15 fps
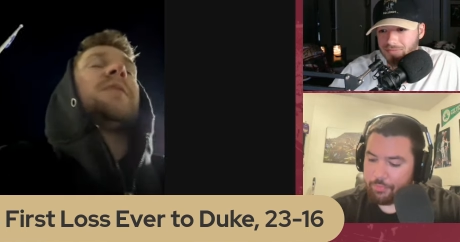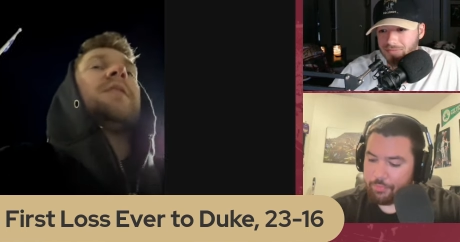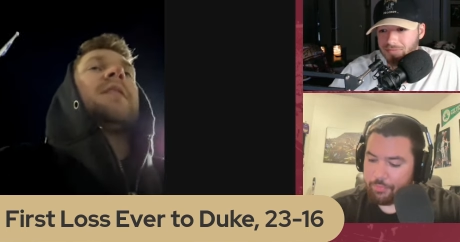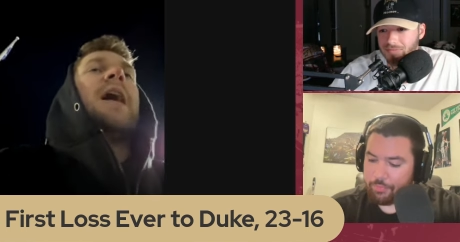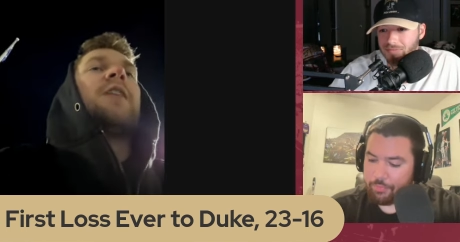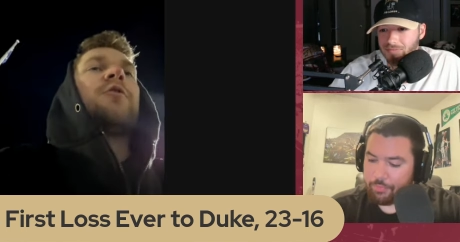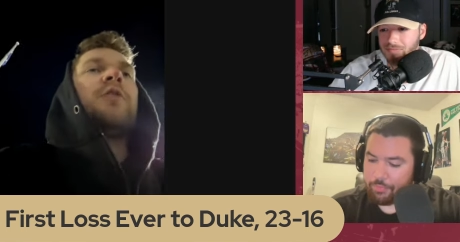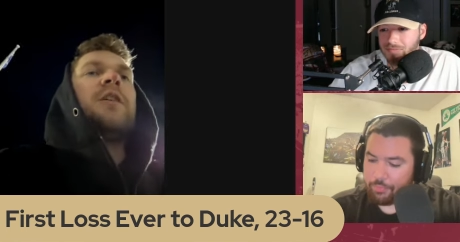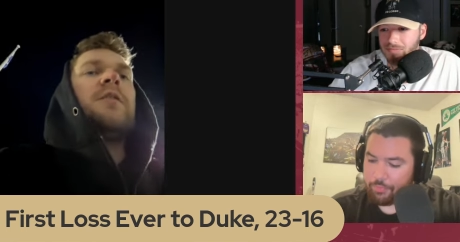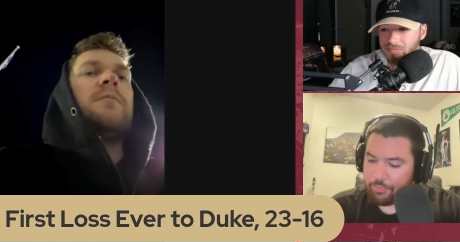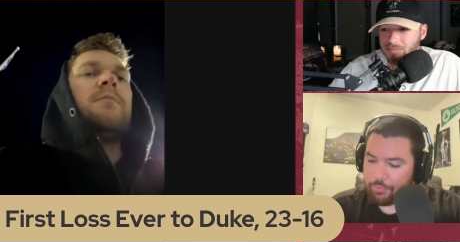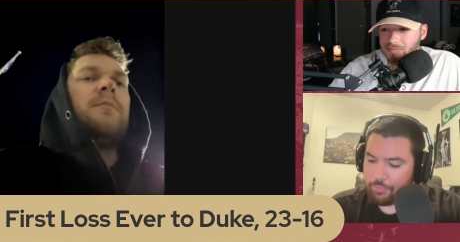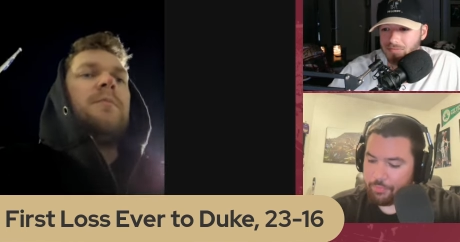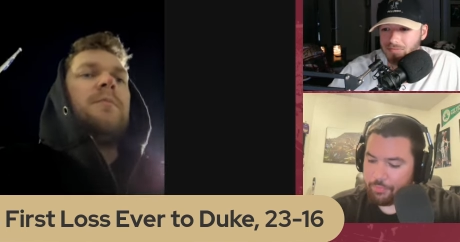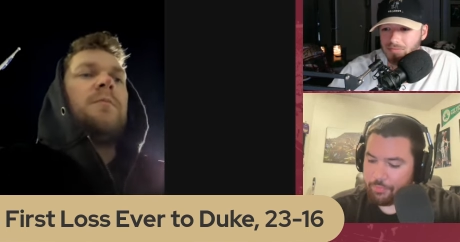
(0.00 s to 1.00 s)
Speaker 1: not only
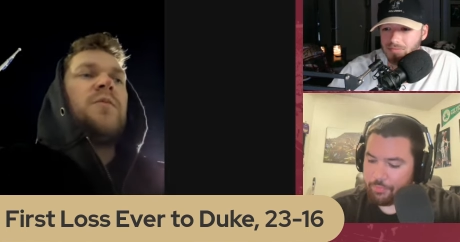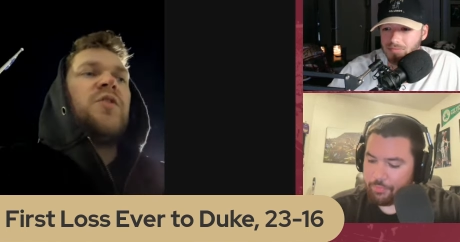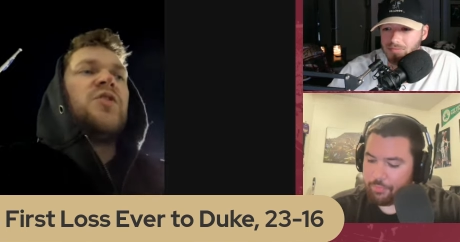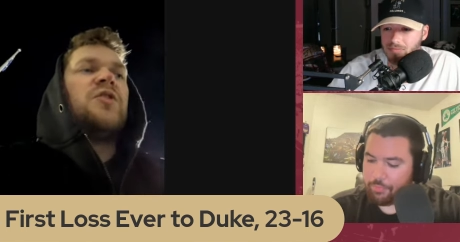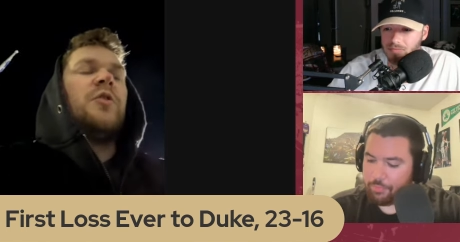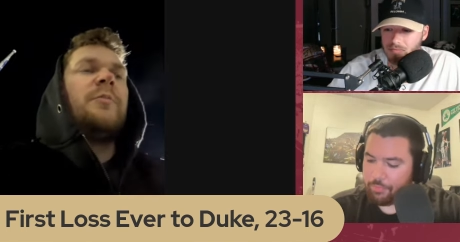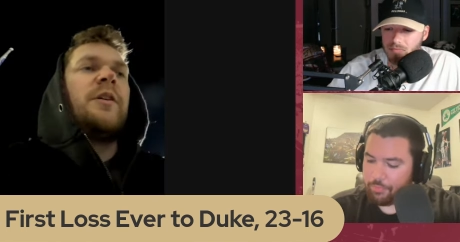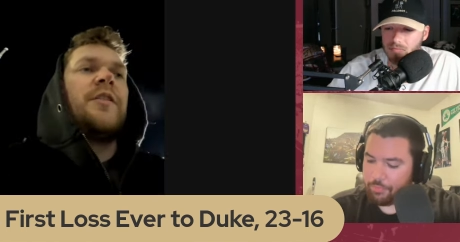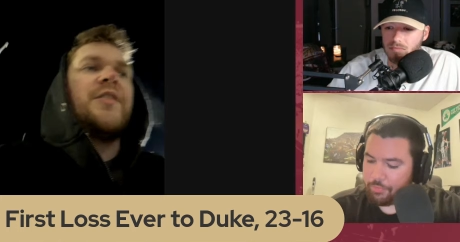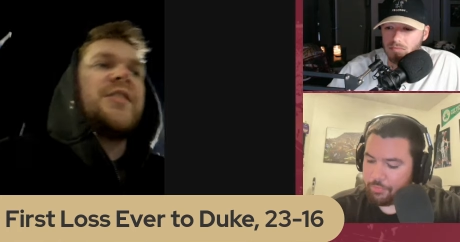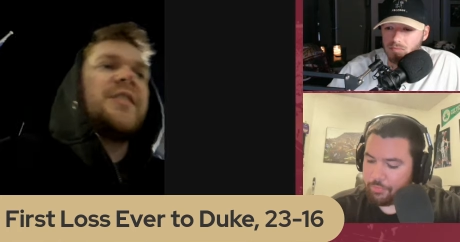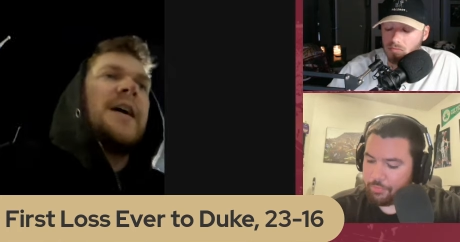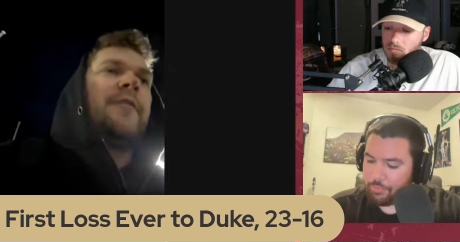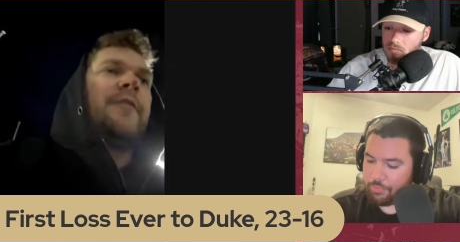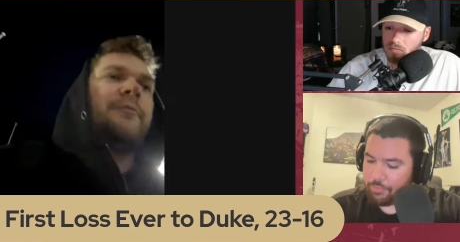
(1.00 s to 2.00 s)
still be on the
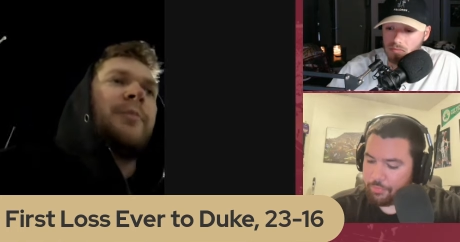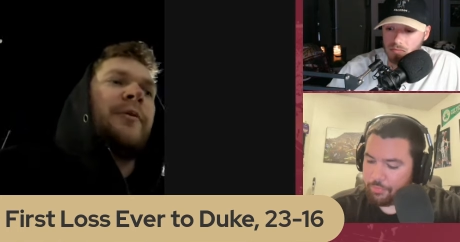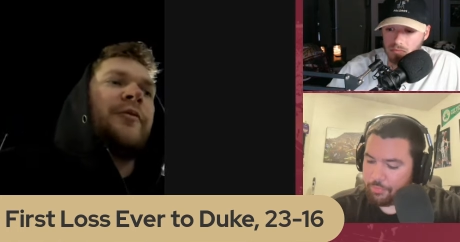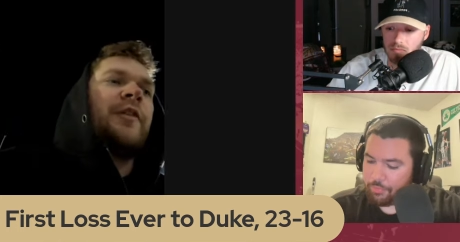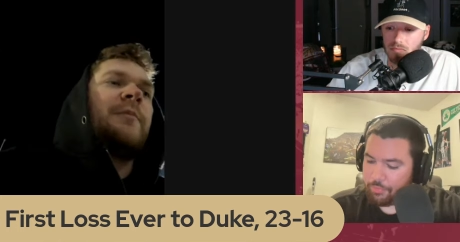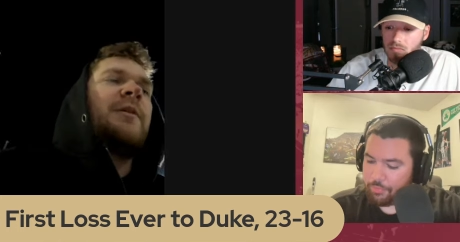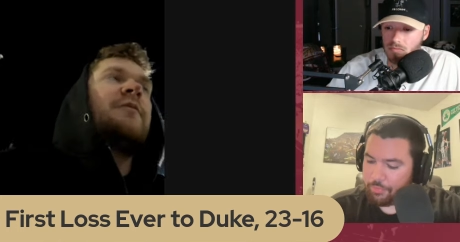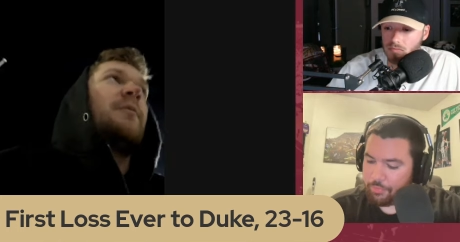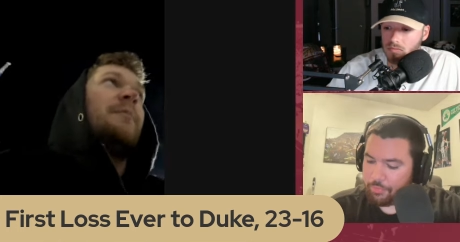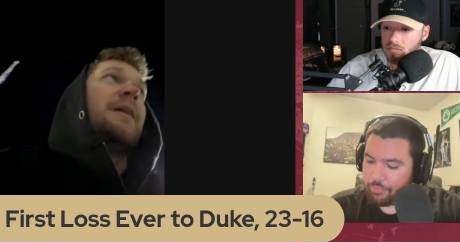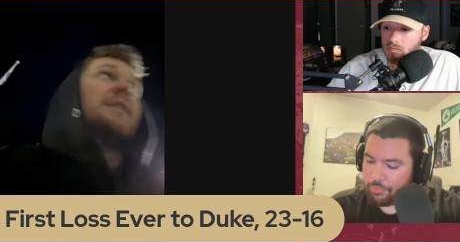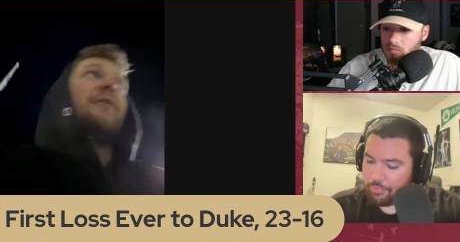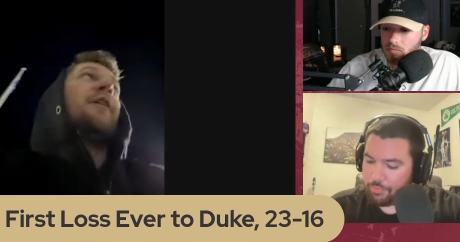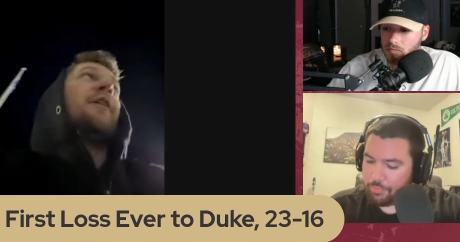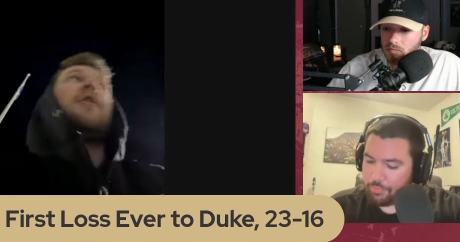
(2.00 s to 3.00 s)
staff, but for them to even
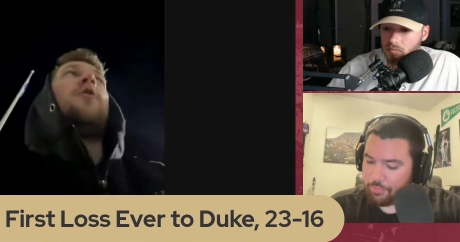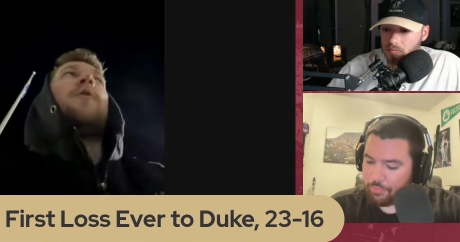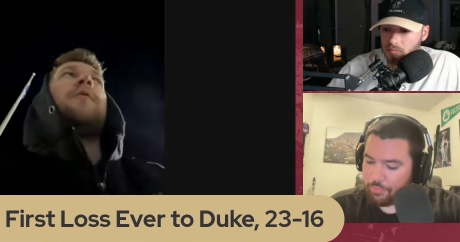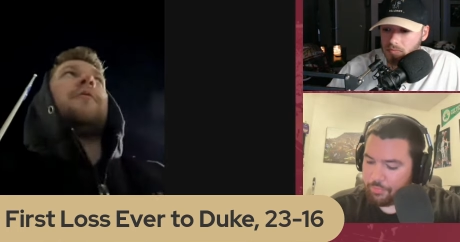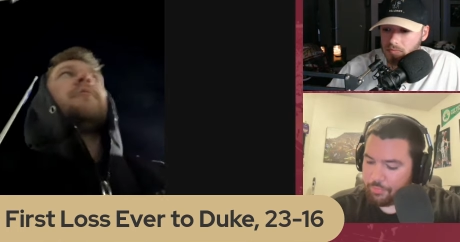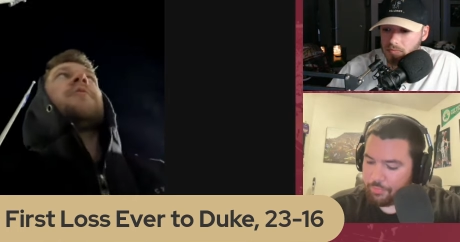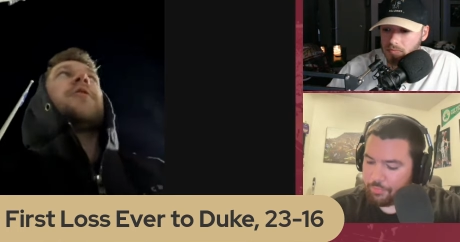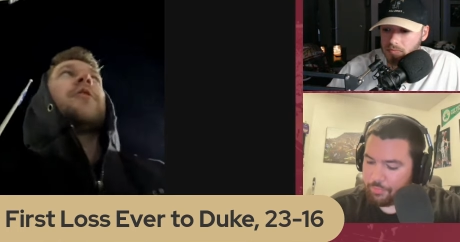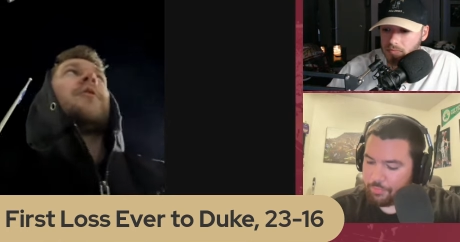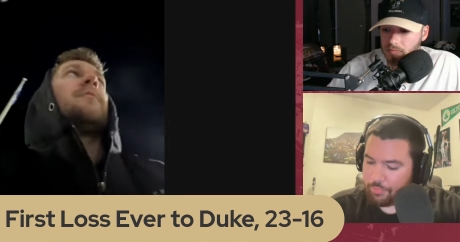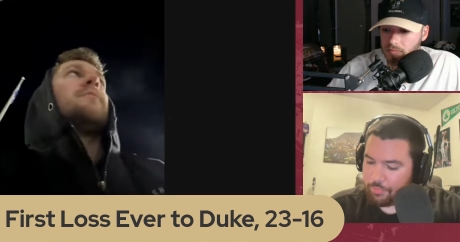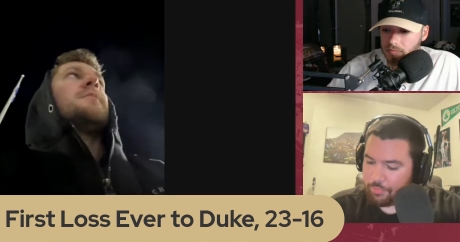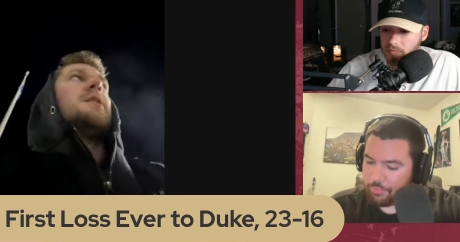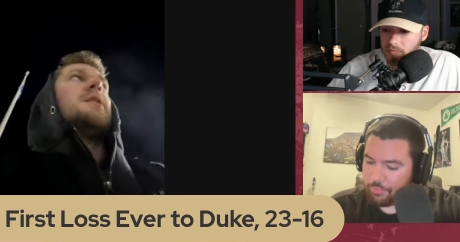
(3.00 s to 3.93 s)
make the flight home from Durham.